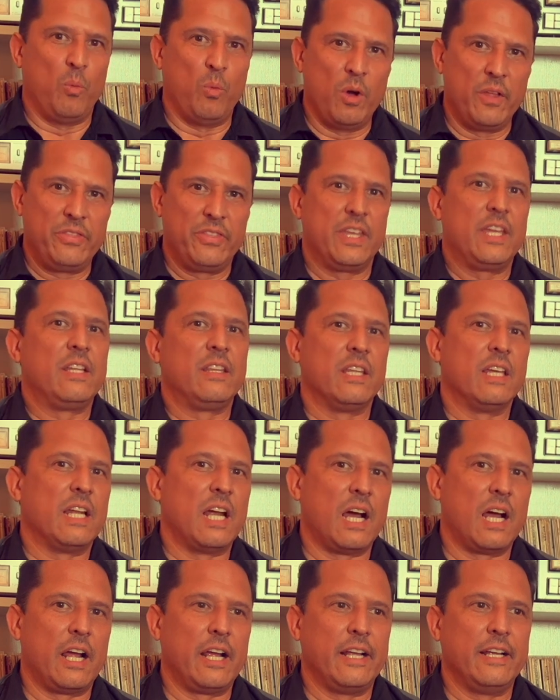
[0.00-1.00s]
one thing that
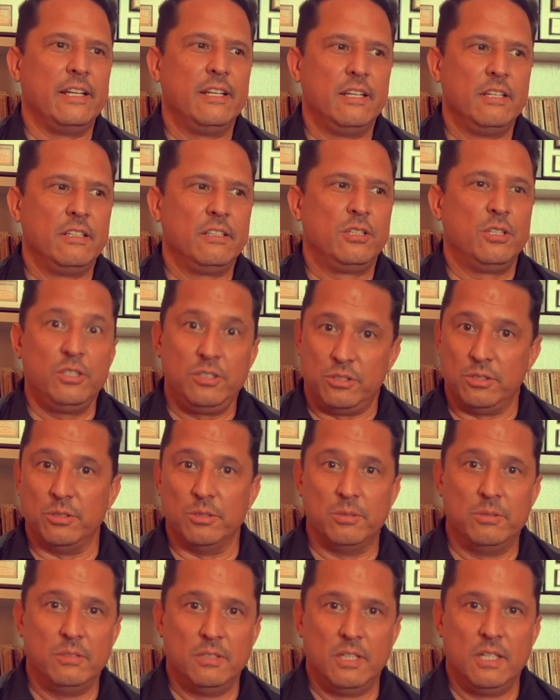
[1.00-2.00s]
I could
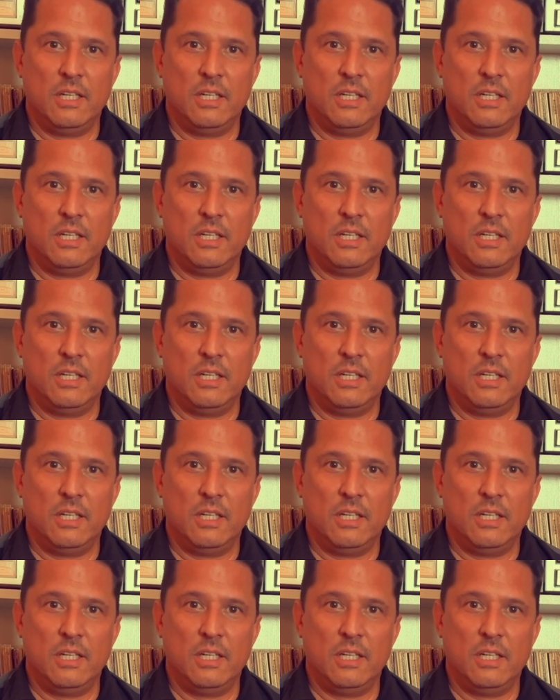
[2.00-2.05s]
do